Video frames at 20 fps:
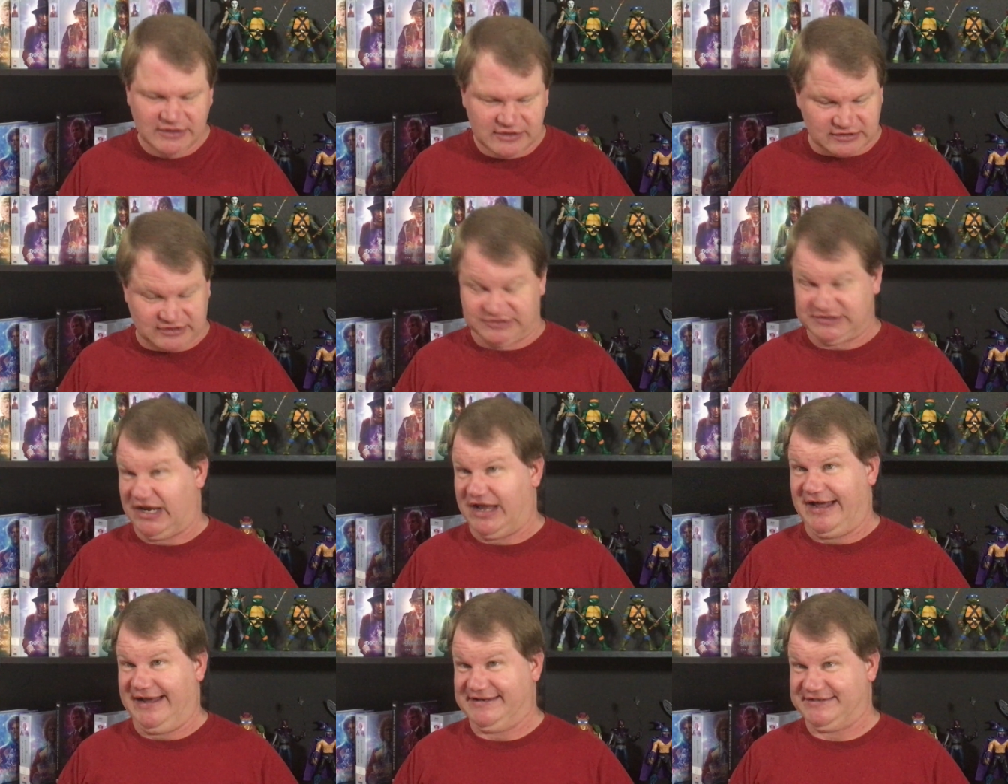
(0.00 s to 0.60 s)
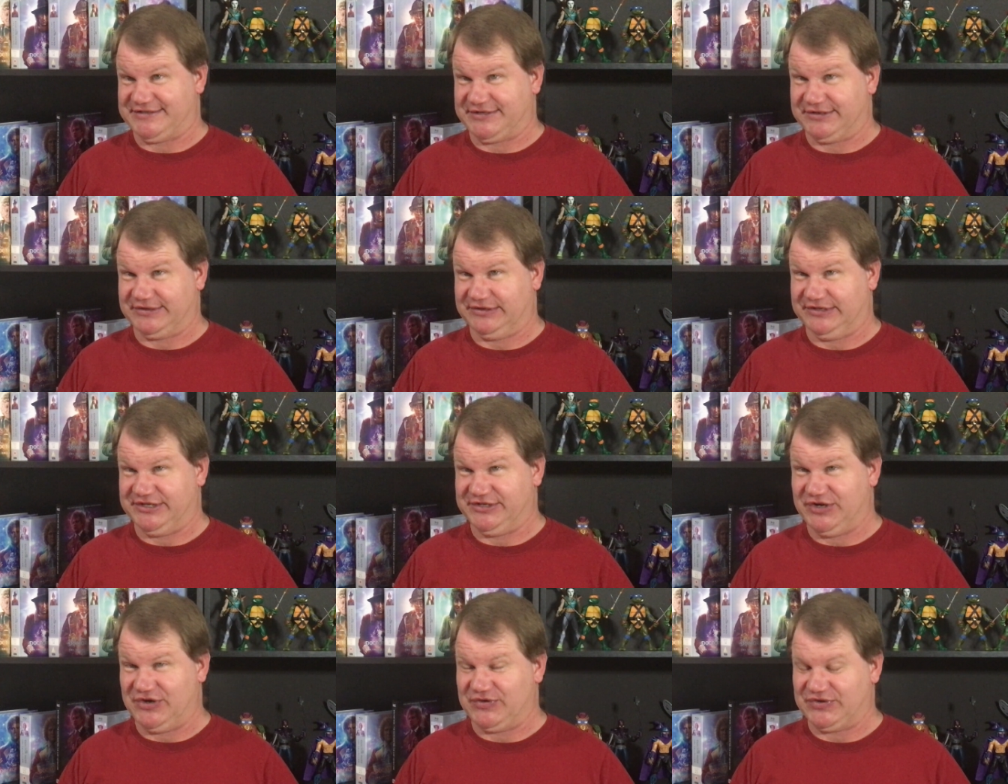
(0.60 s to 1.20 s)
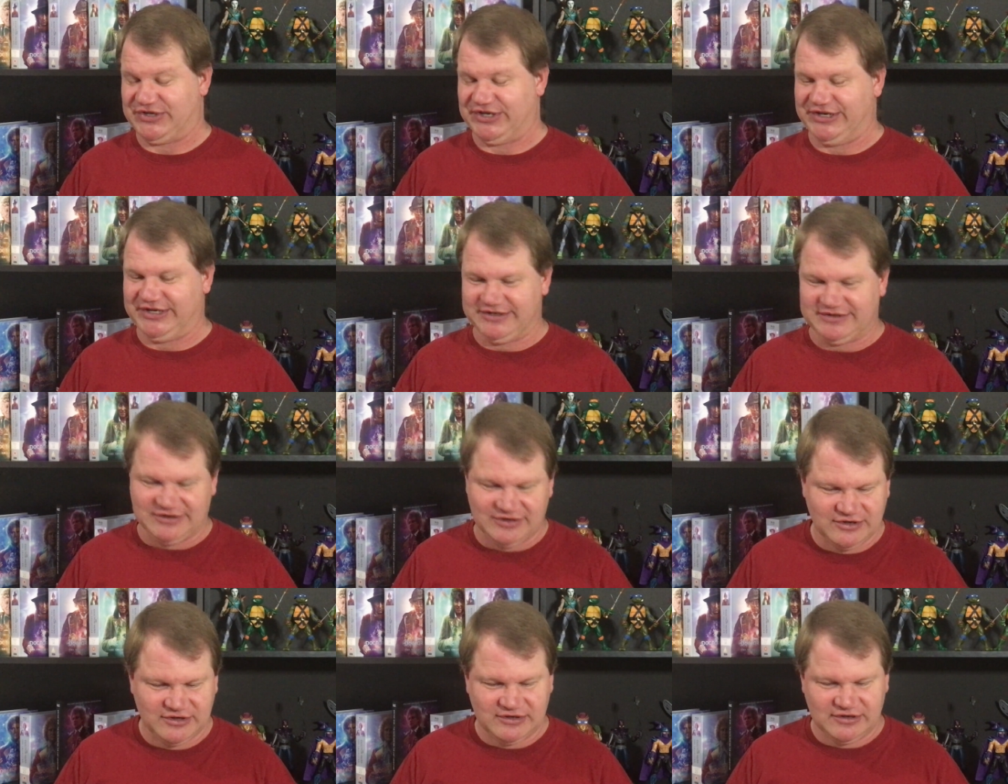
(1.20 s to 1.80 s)
because I certainly don't get
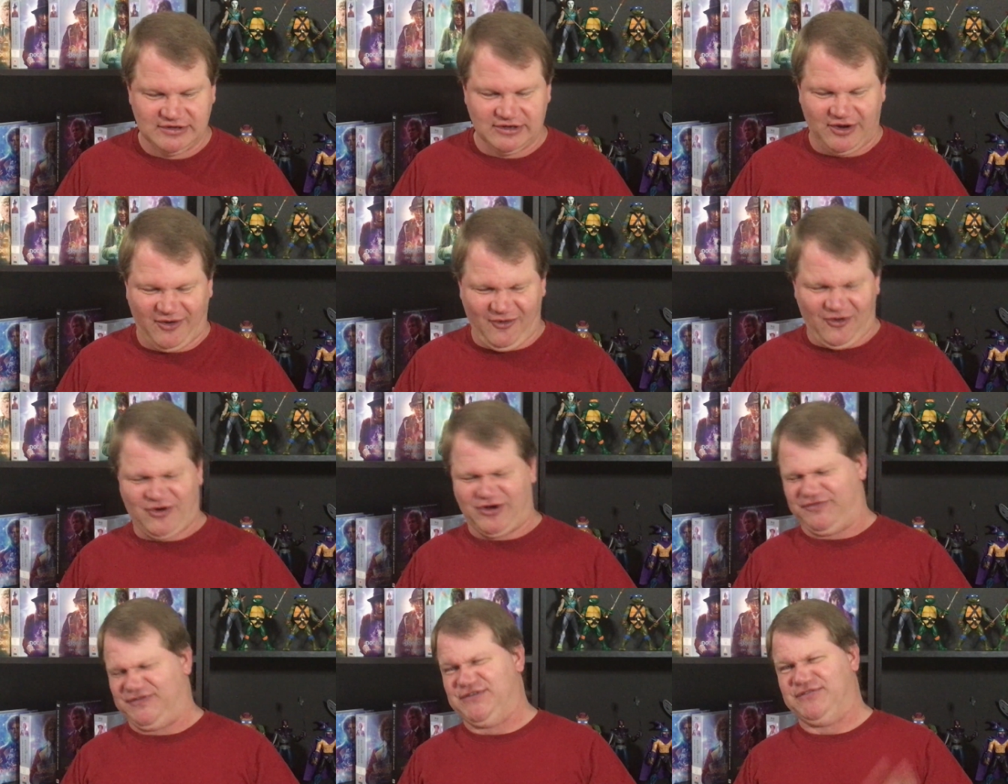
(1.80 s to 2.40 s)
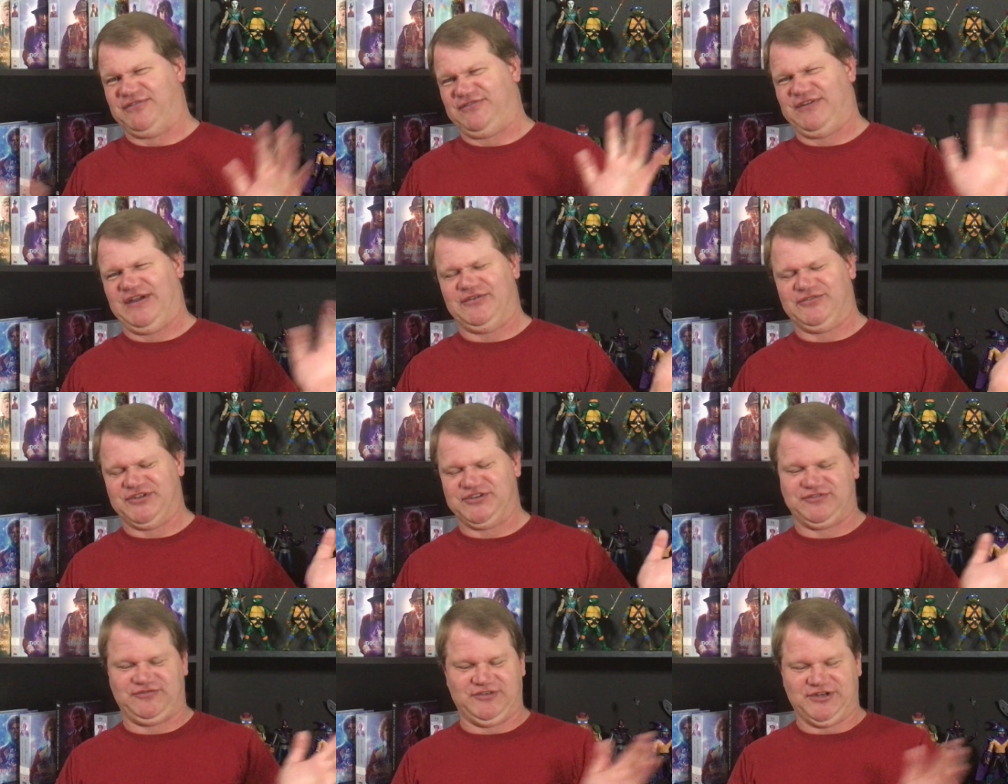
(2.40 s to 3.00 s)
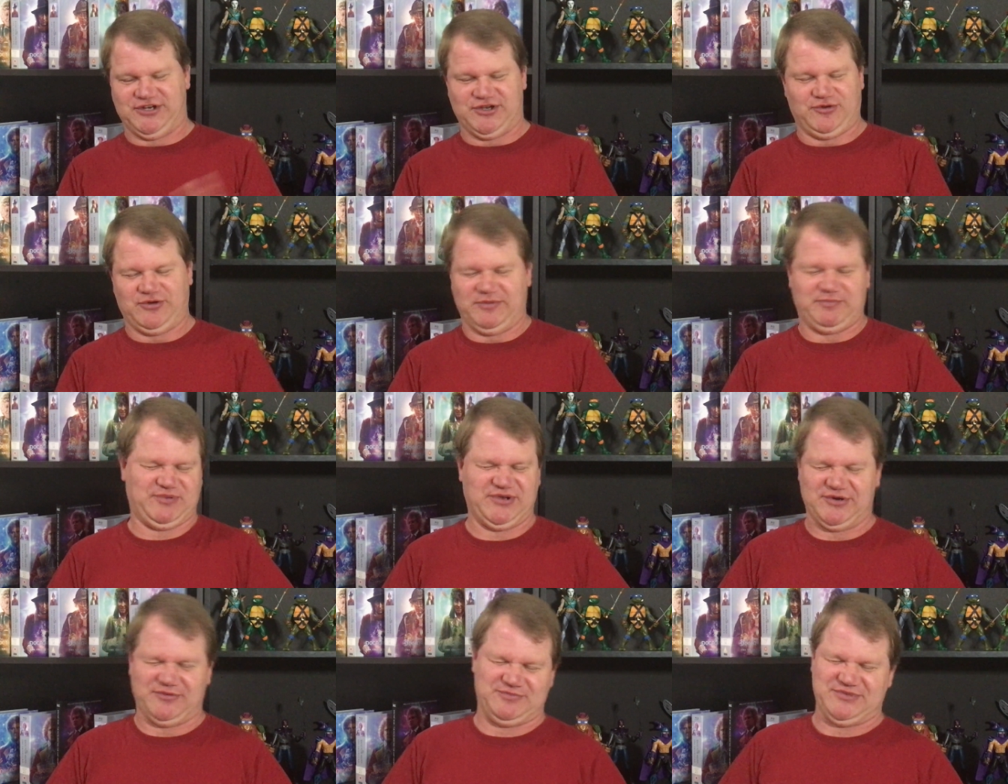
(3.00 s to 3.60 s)
it. Or if you found this video a
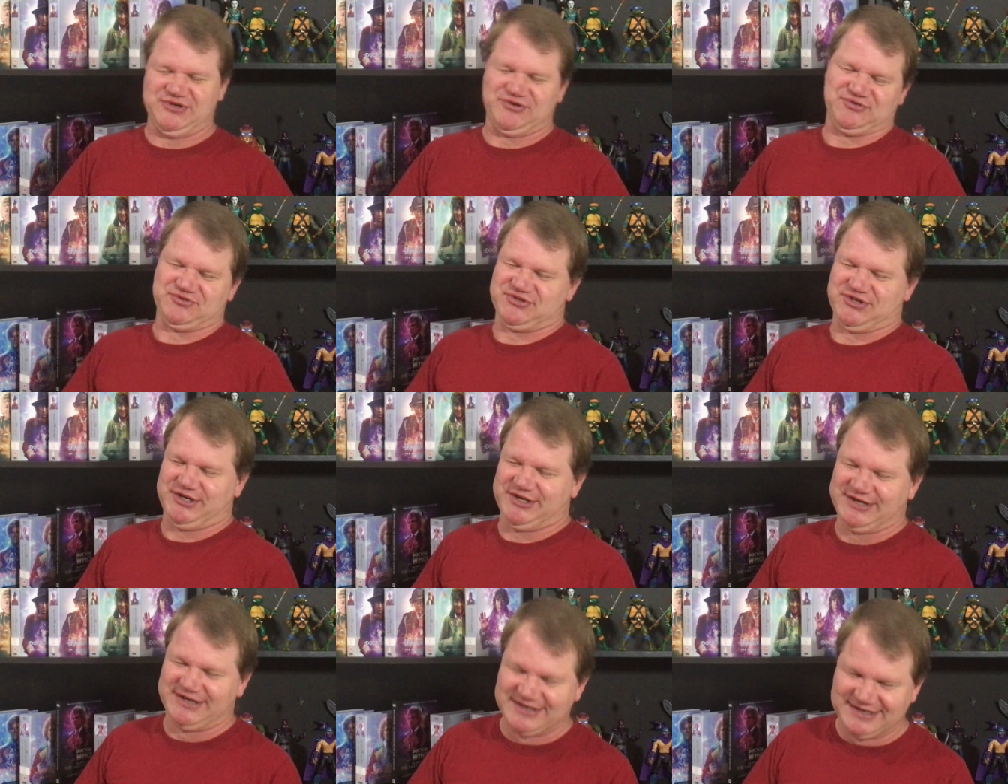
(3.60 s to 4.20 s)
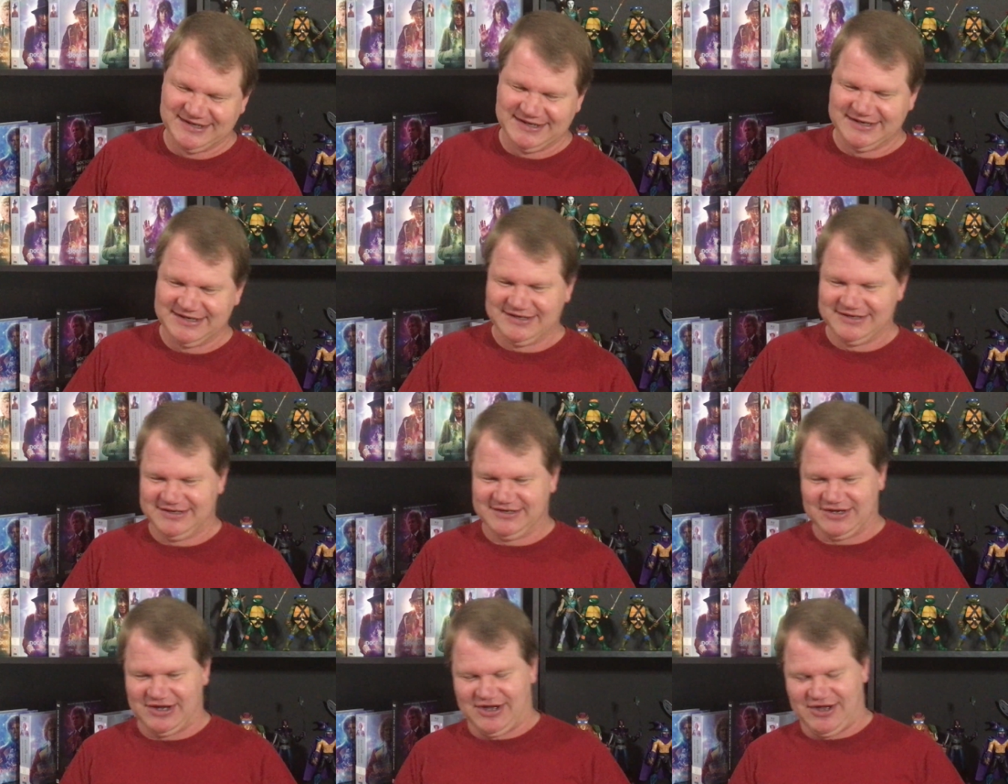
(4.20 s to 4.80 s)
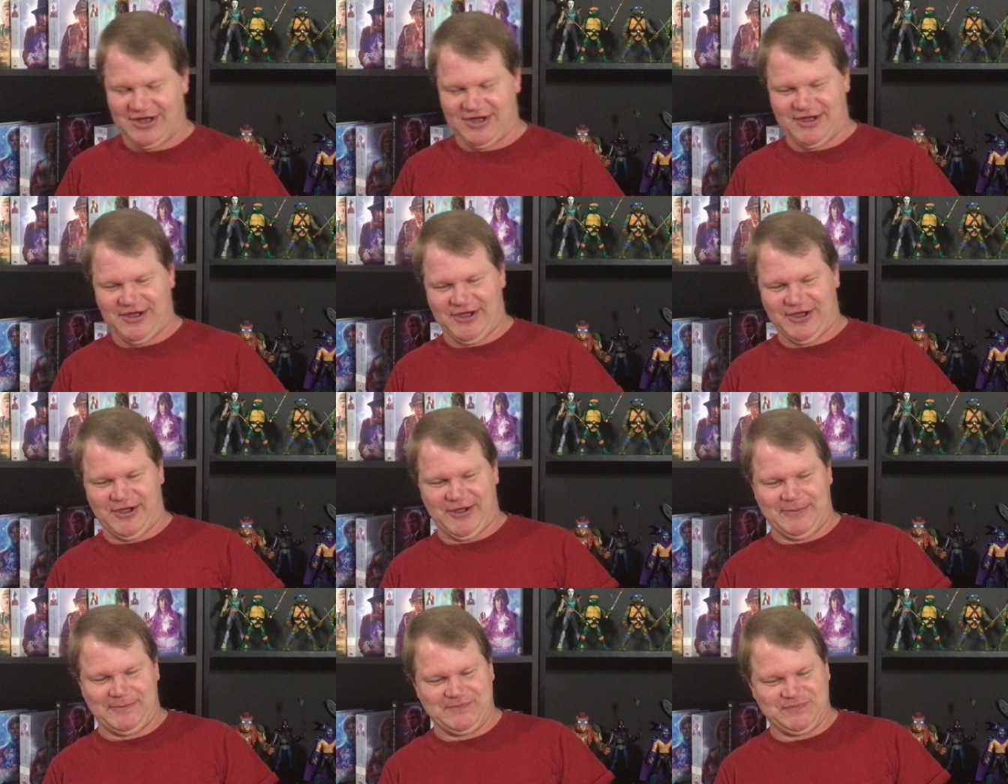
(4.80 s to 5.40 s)
bit amusing,
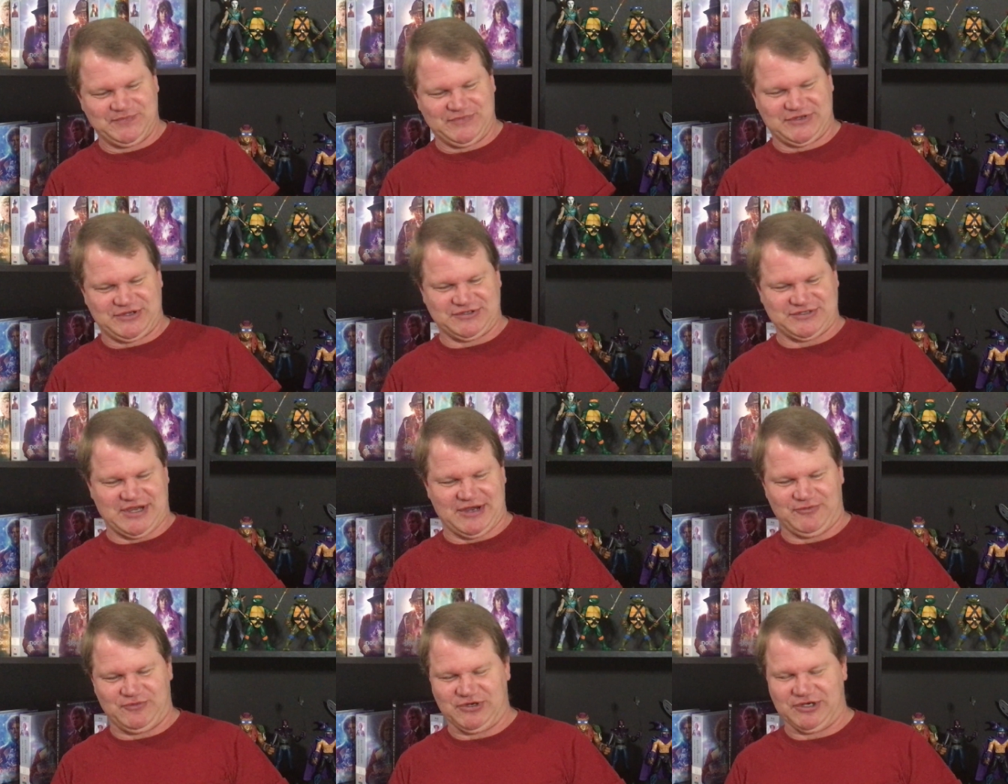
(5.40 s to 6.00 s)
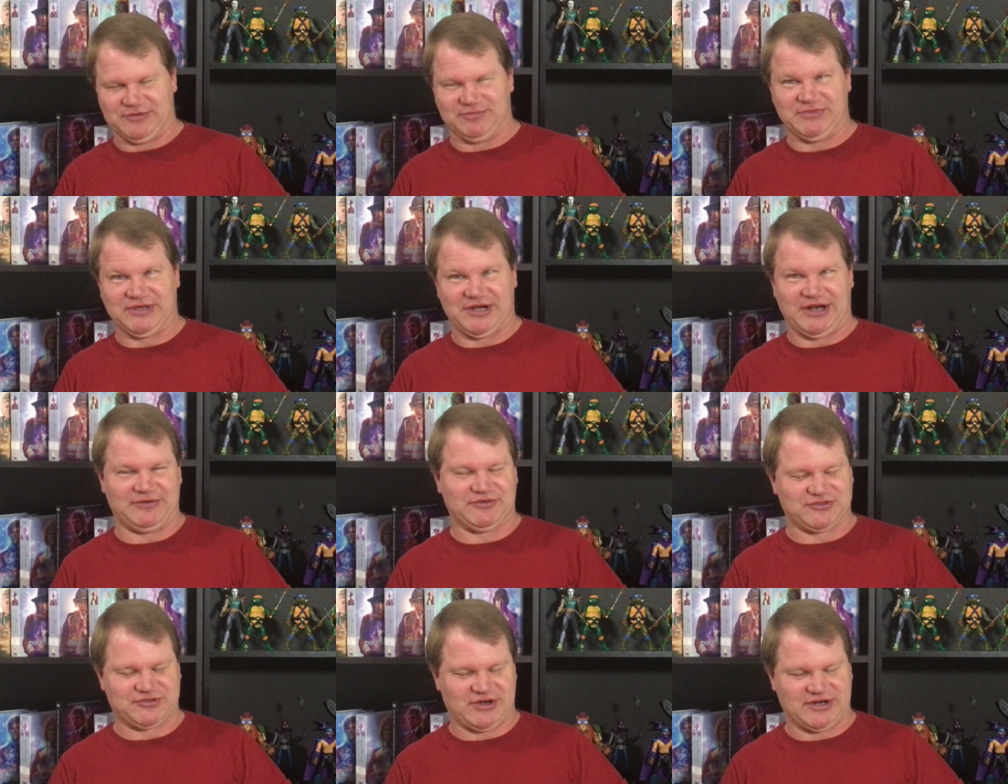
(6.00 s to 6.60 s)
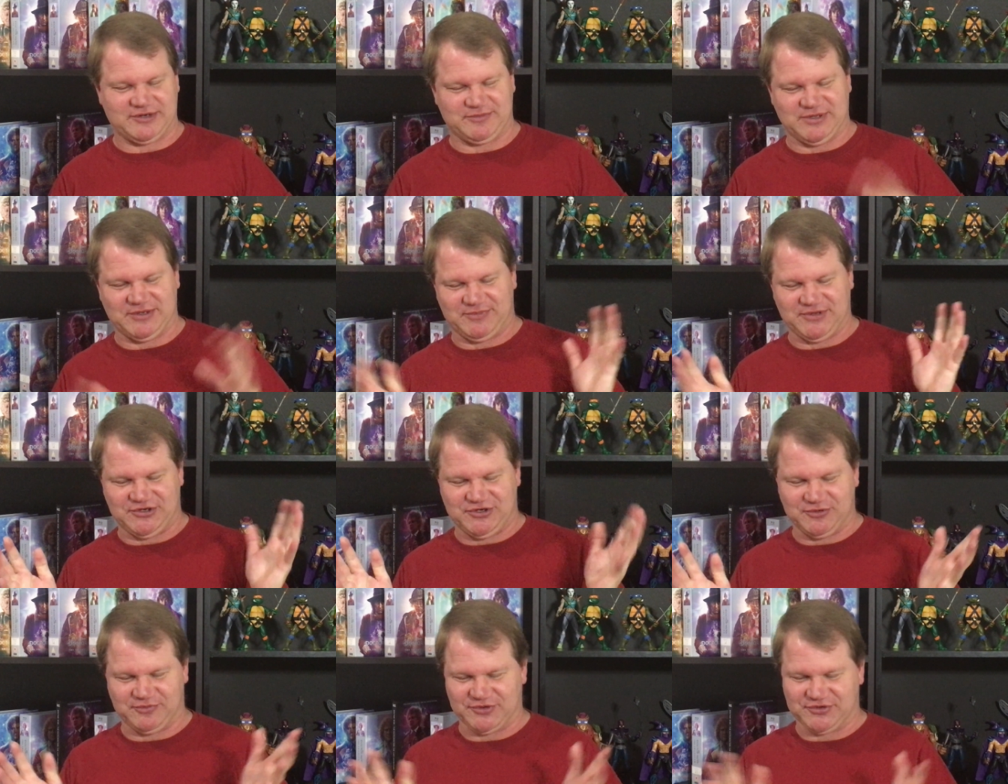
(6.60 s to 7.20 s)
because uh, I will admit I was trying to be a
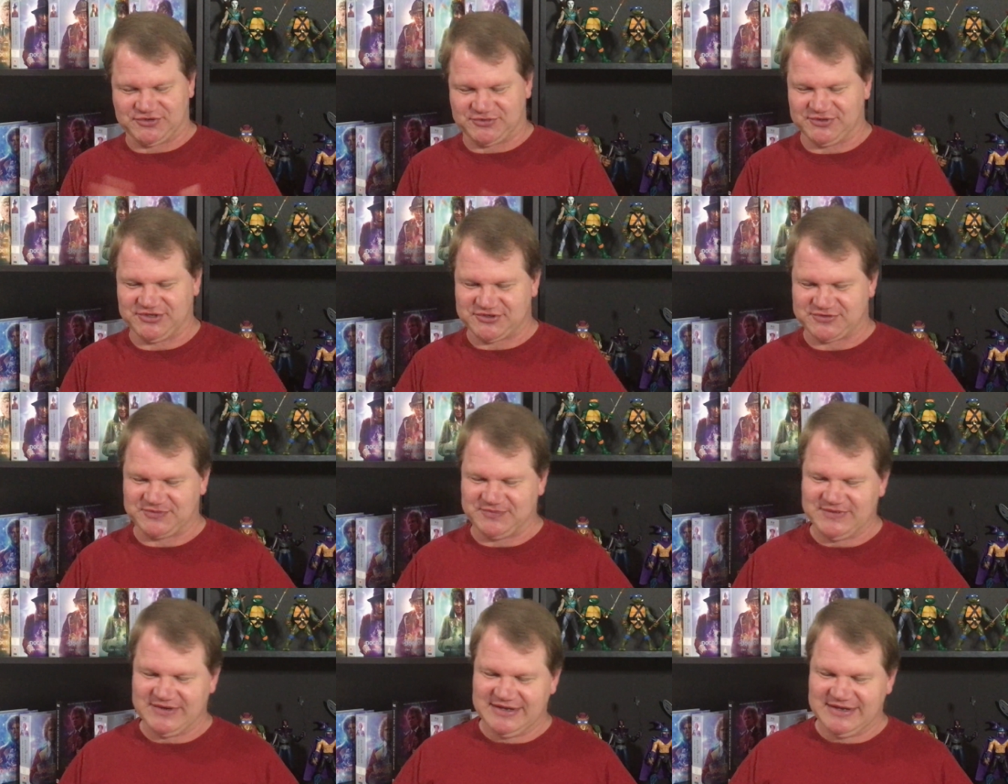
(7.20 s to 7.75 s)
bit humorous.